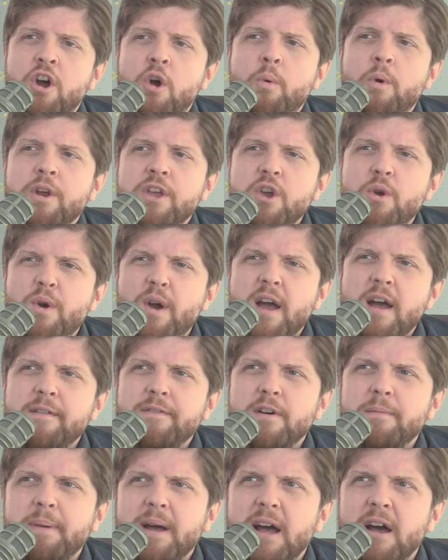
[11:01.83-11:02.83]
know where you
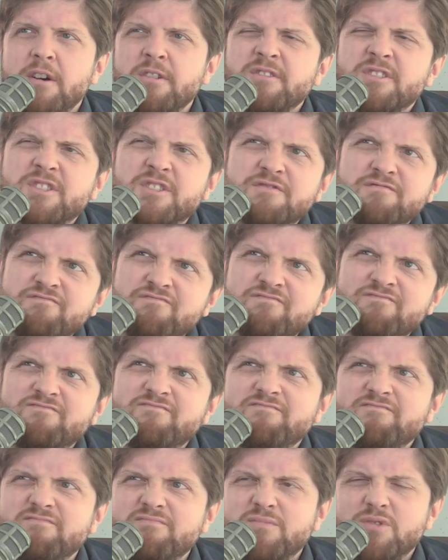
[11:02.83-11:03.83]
have about
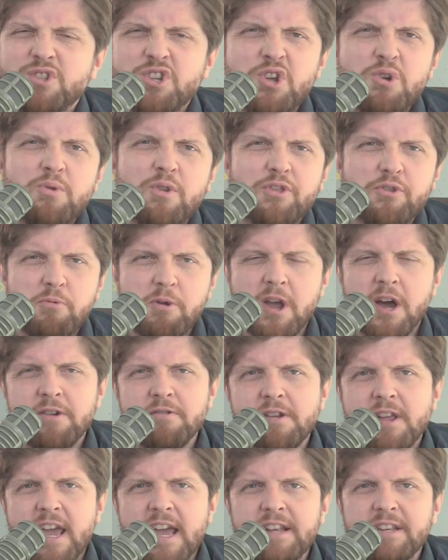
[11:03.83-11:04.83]
two to
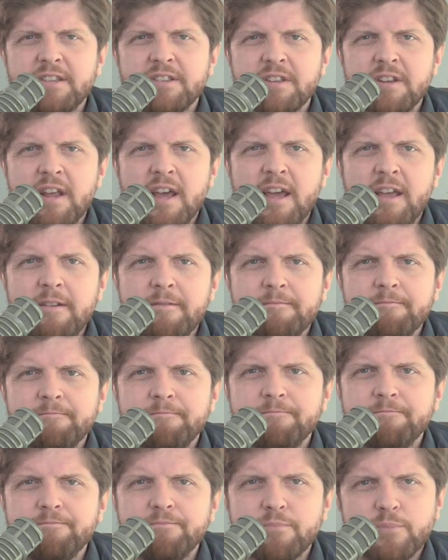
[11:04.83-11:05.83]
300 cases a day?
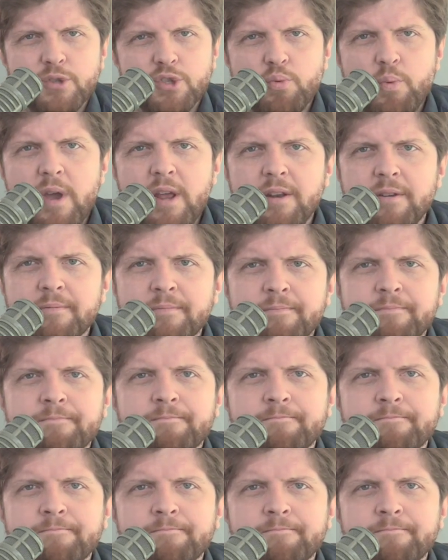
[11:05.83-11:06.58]
Sweden.